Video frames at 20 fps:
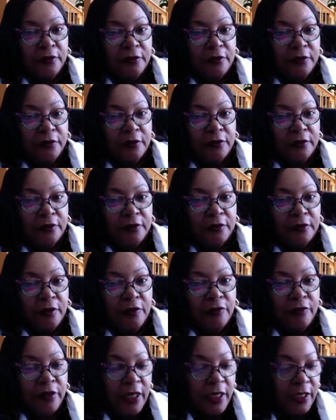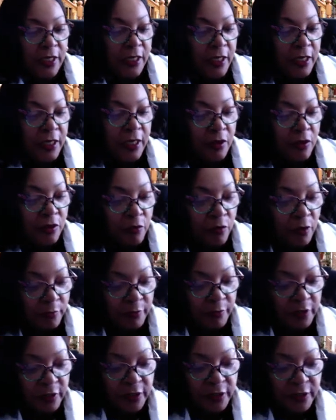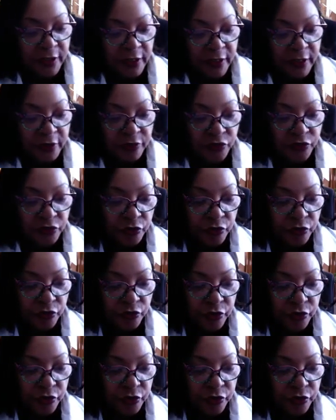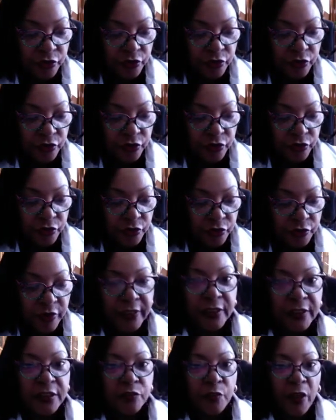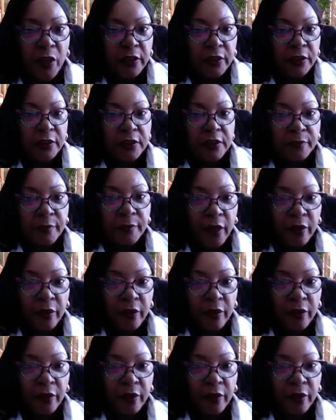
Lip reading: Okay. Well, I'm looking at you and you got the swelling.